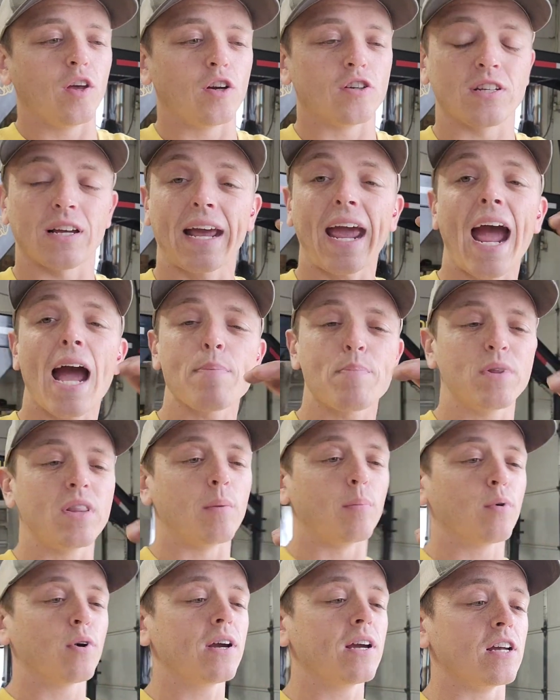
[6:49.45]
there's a gap
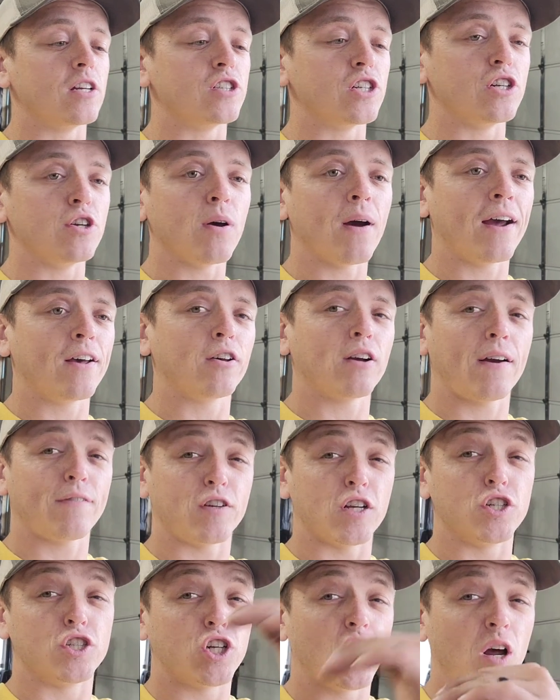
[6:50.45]
in the bridge and you either
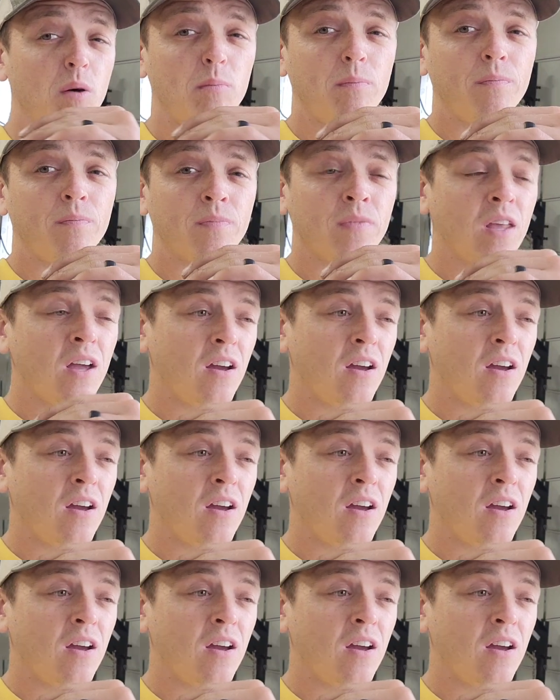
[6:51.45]
have to jump,